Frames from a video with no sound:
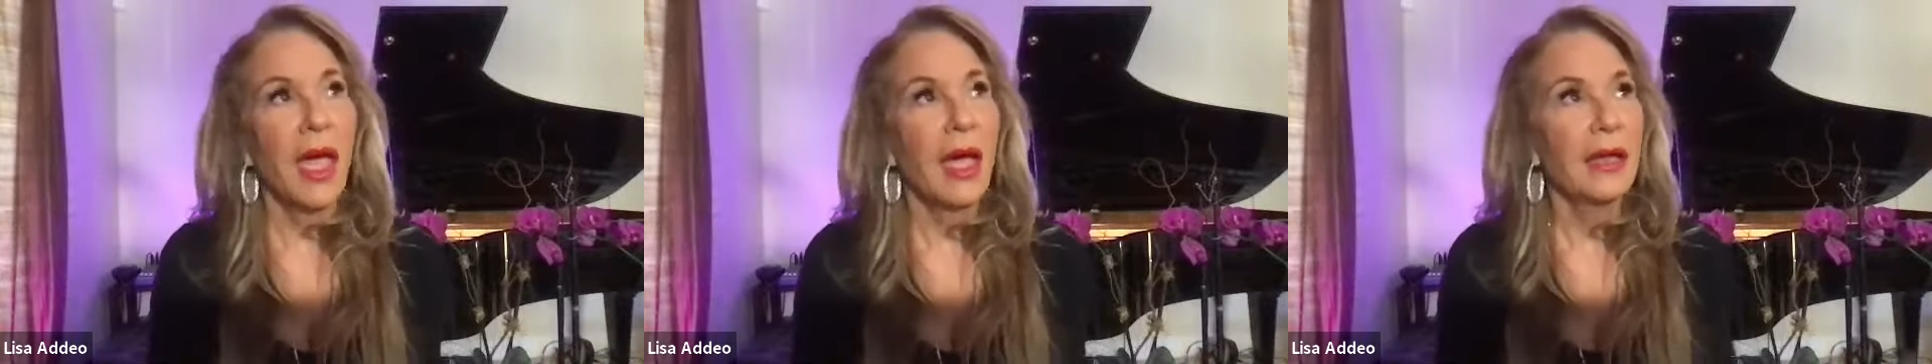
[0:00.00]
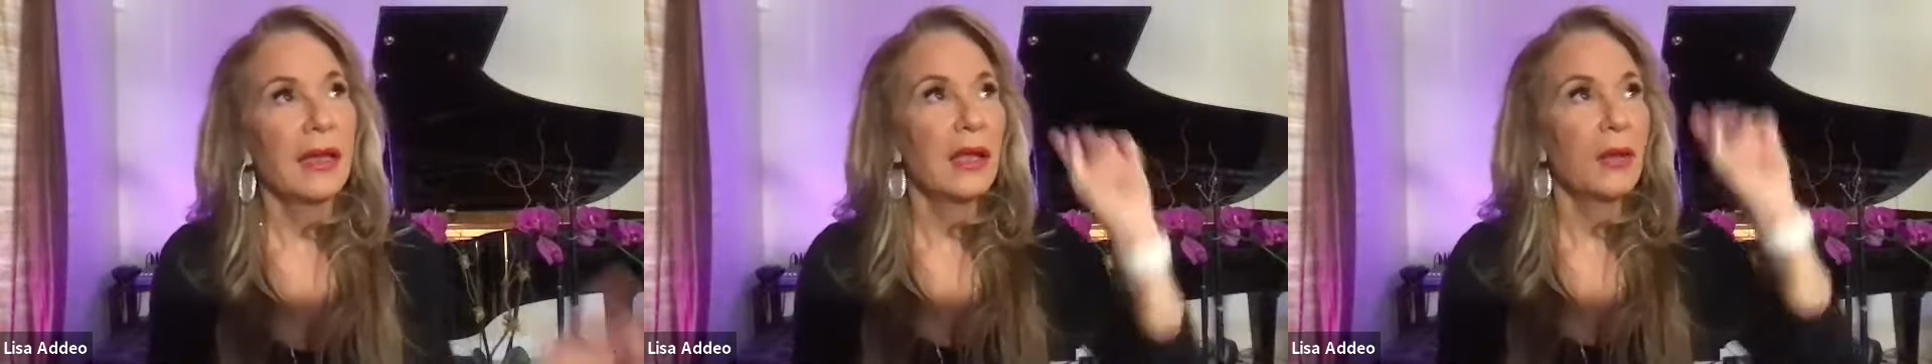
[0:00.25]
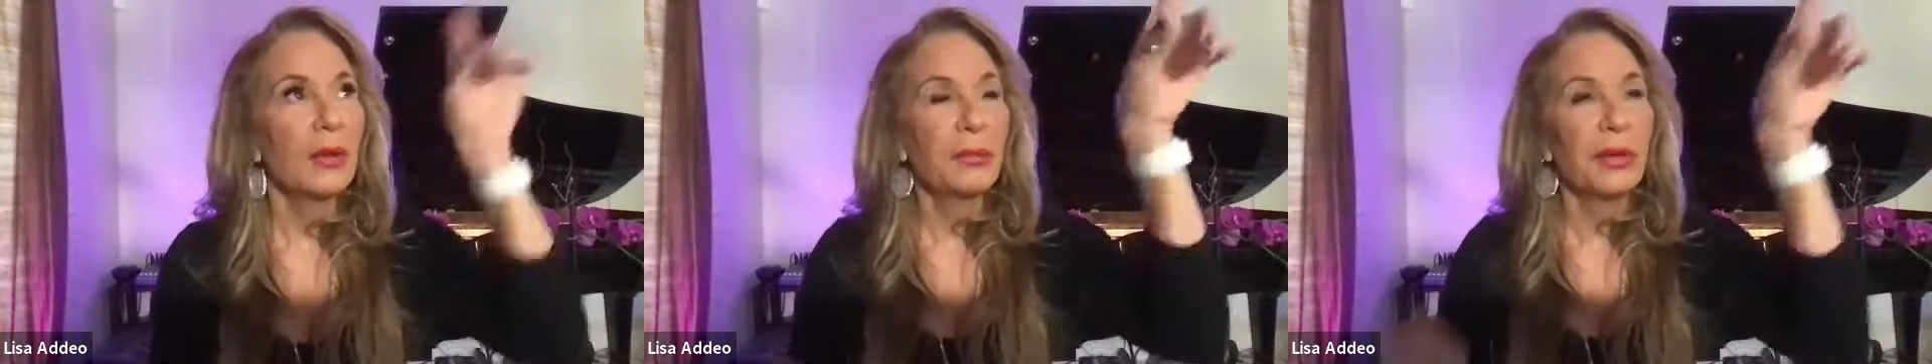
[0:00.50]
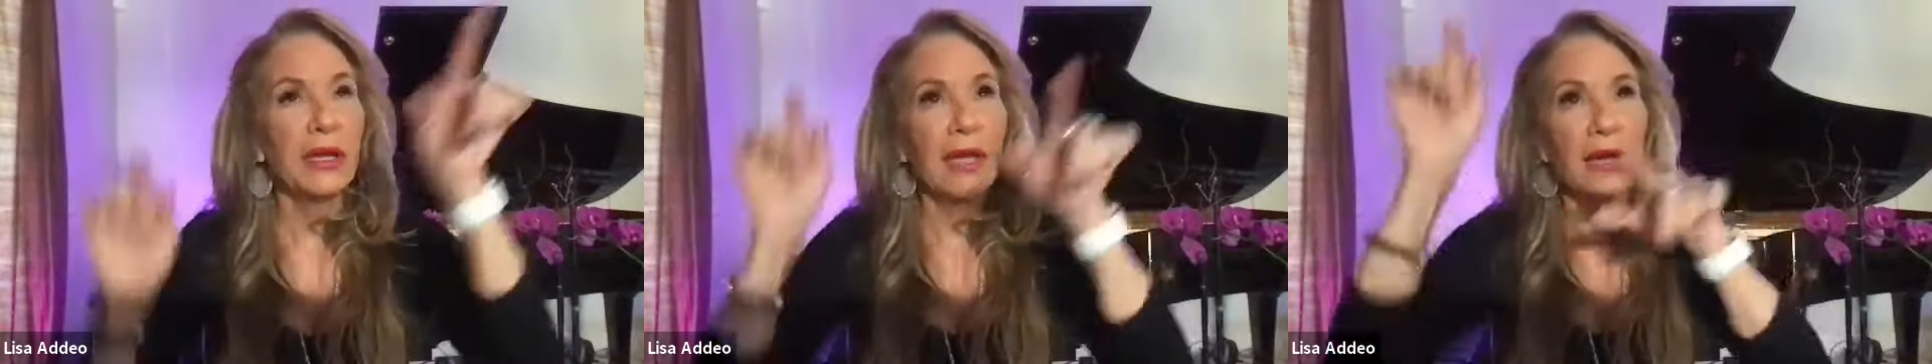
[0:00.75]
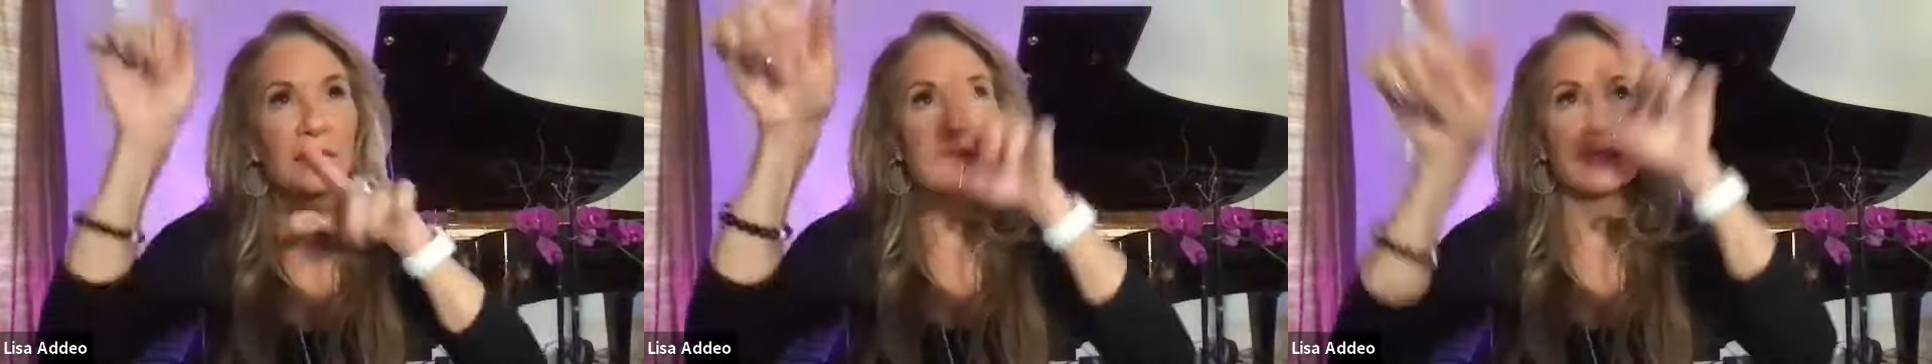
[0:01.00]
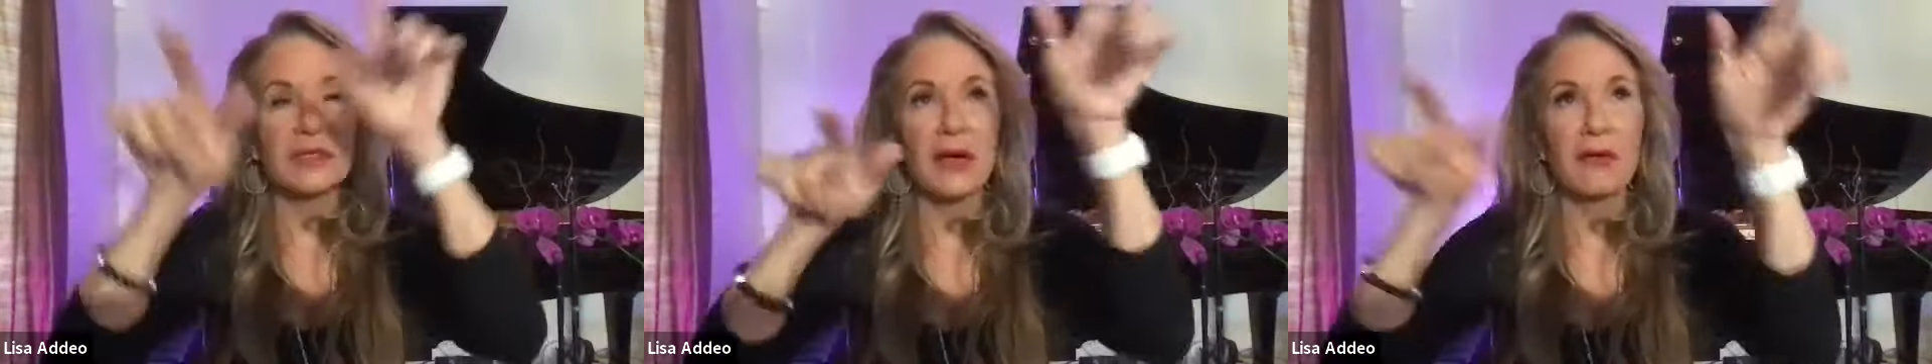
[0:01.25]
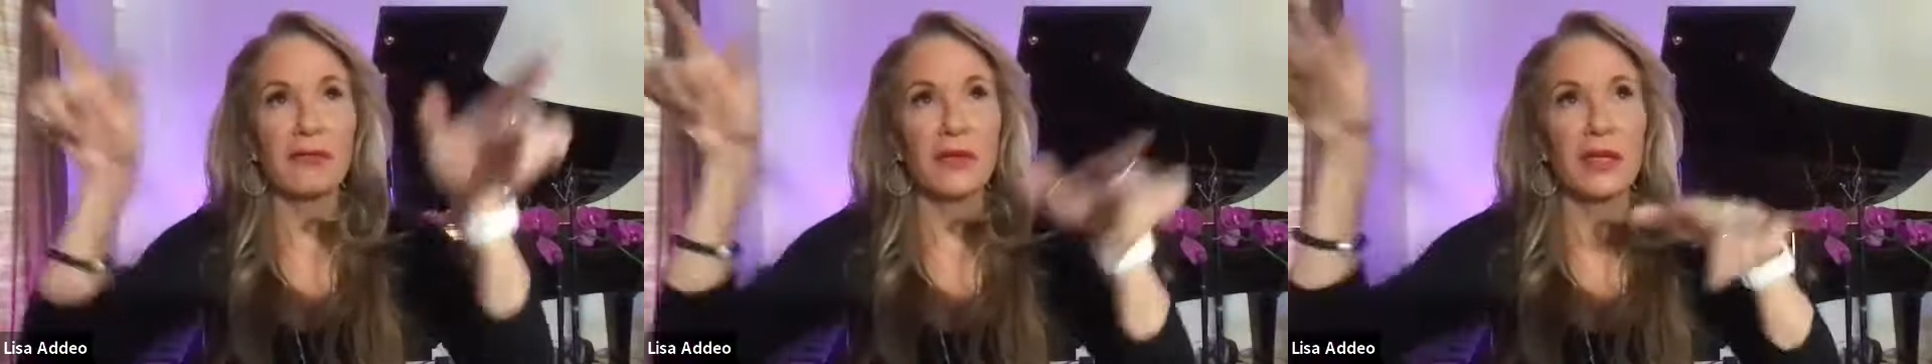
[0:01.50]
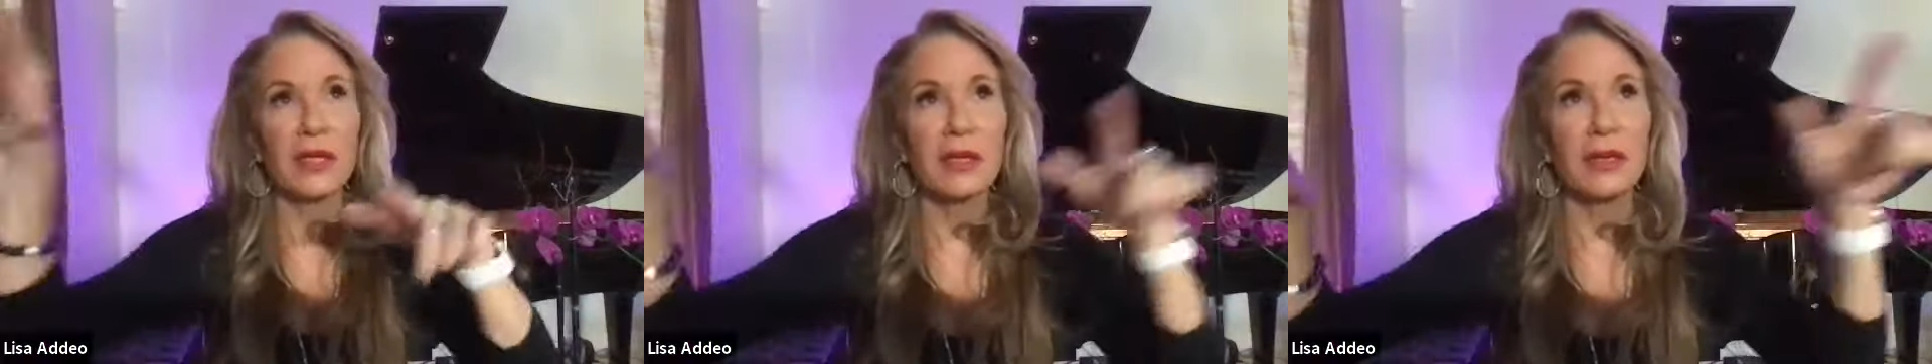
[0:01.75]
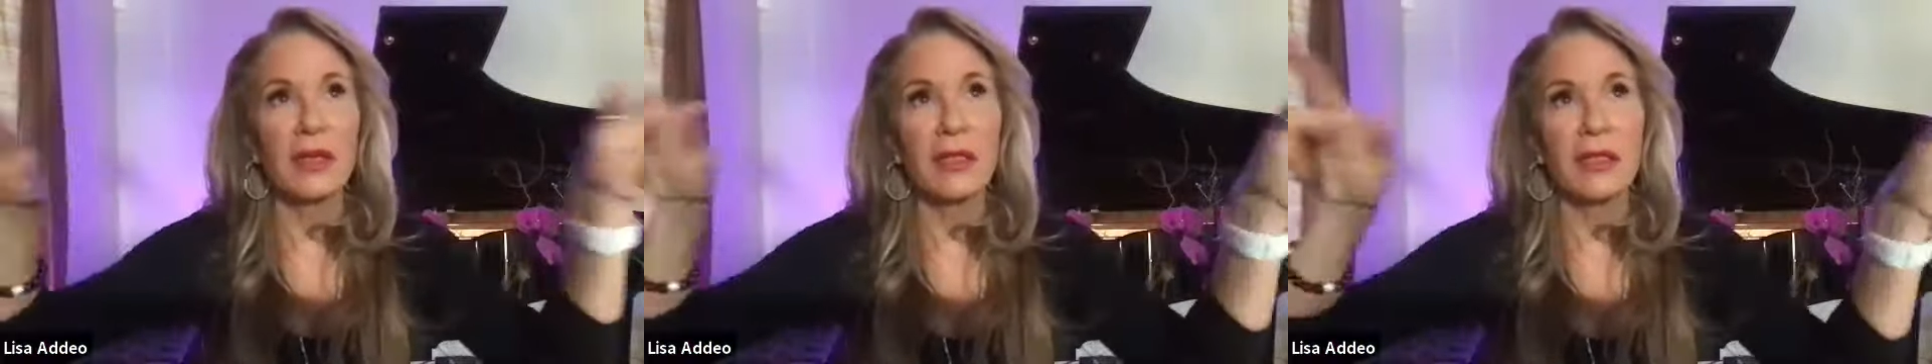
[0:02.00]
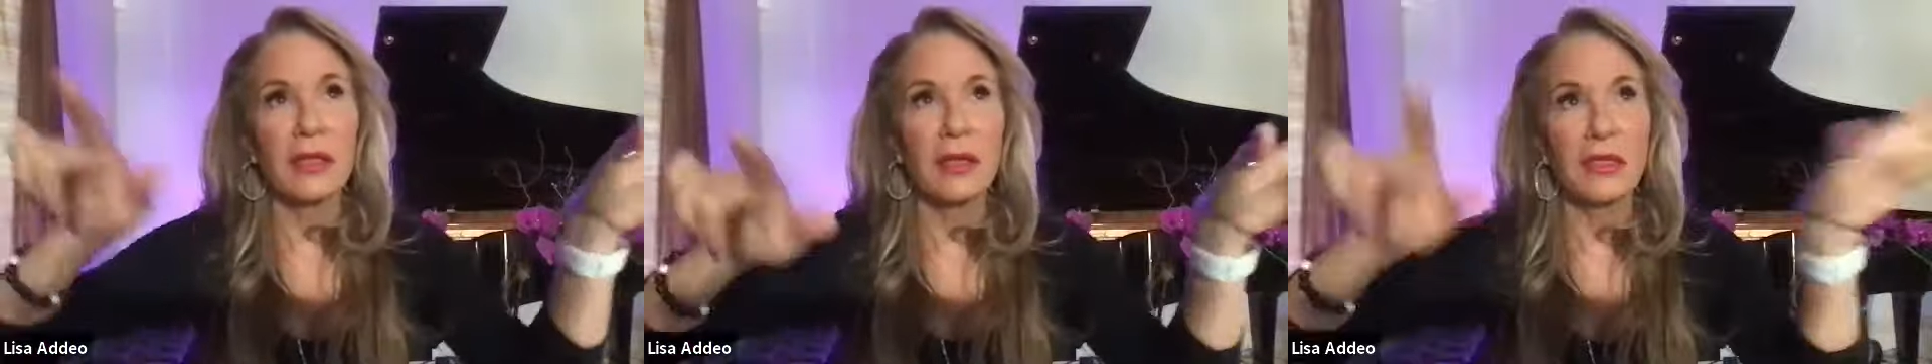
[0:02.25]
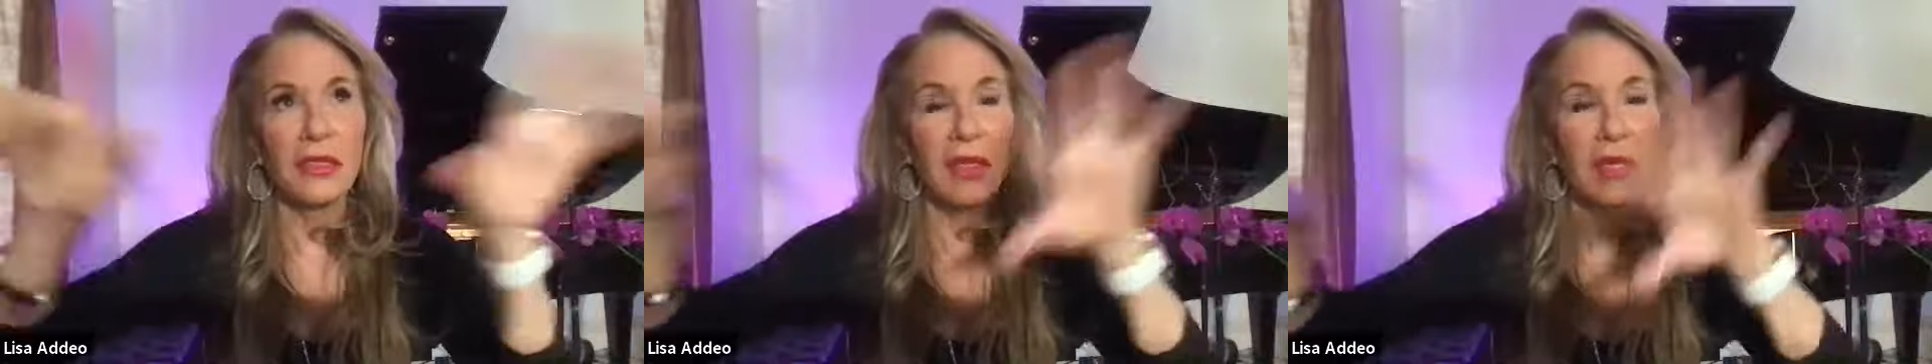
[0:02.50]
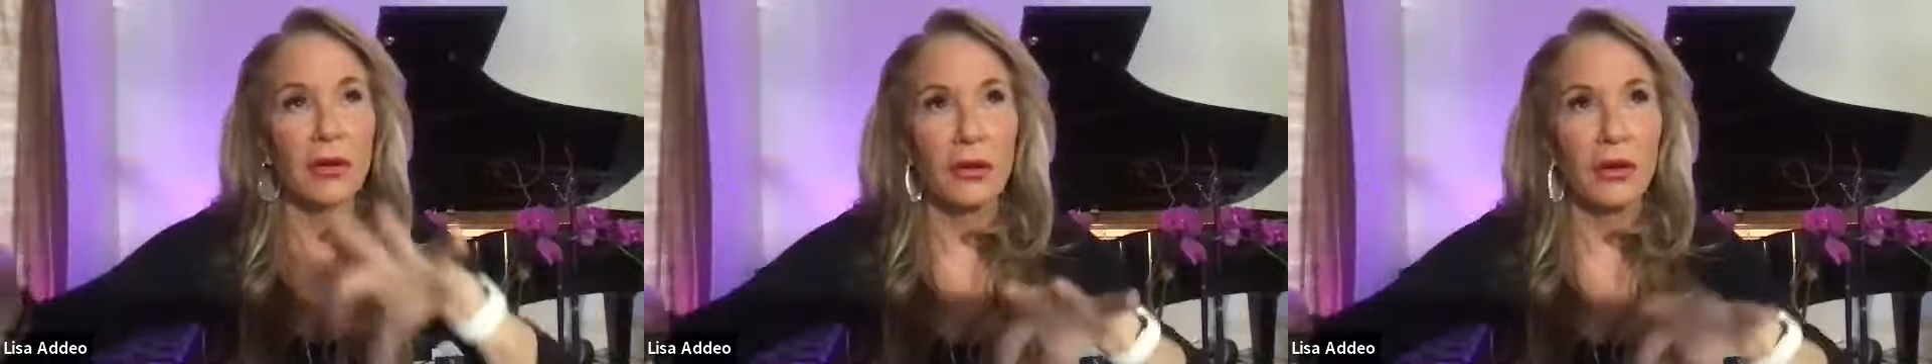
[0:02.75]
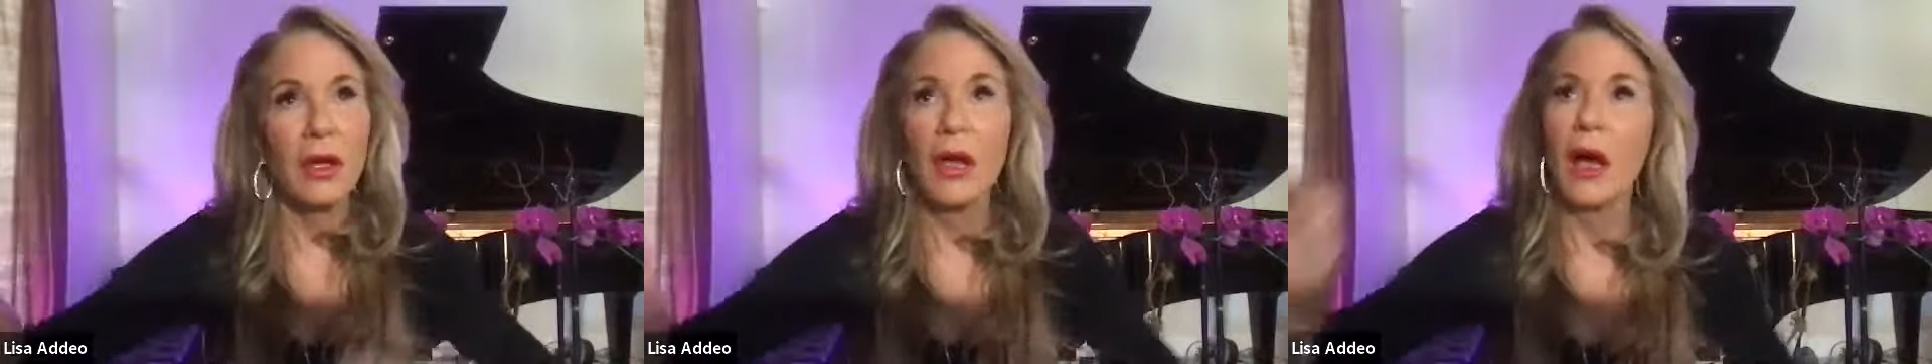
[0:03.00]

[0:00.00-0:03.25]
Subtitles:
and he would pick out stuff in the theater.